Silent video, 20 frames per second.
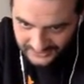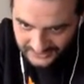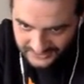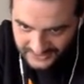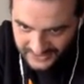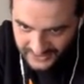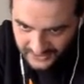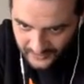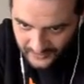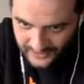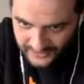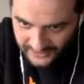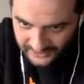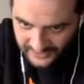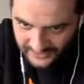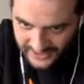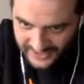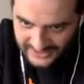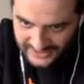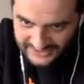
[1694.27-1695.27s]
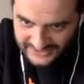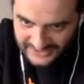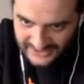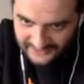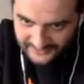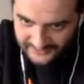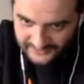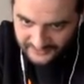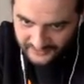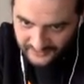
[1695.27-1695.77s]
Jay Randall or Ed
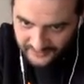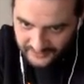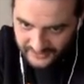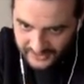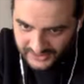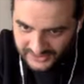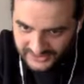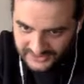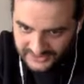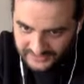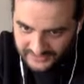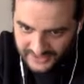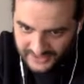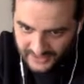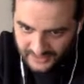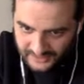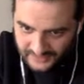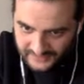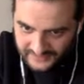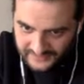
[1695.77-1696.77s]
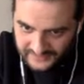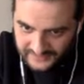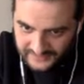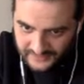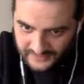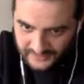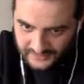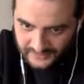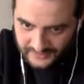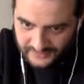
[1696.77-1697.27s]
Davis for punts at power
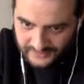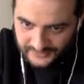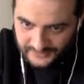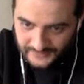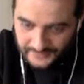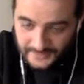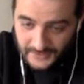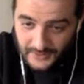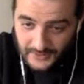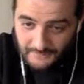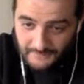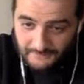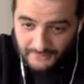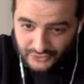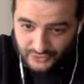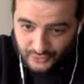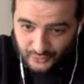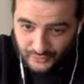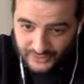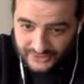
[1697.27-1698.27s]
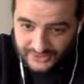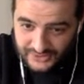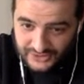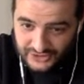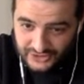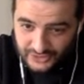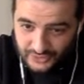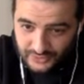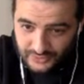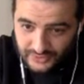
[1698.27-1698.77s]
forward. Between the
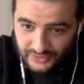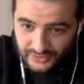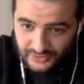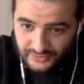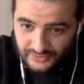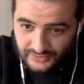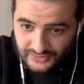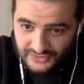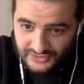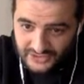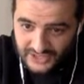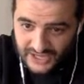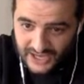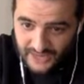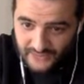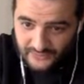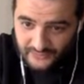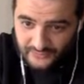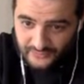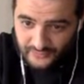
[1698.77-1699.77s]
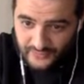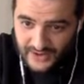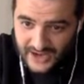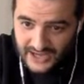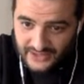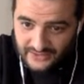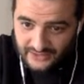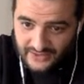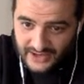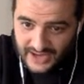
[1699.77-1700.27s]
two of those, I would
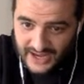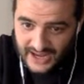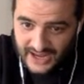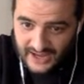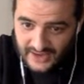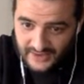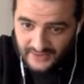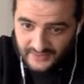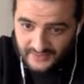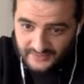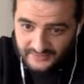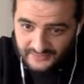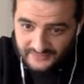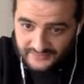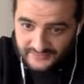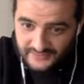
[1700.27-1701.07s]
rather have